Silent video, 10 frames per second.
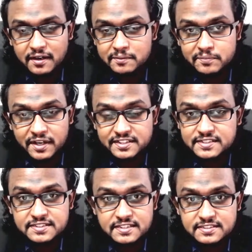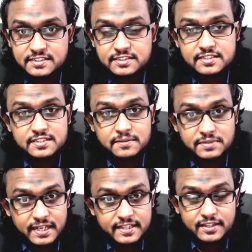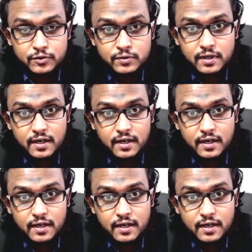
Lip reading: brothers and sisters, I'm telling you,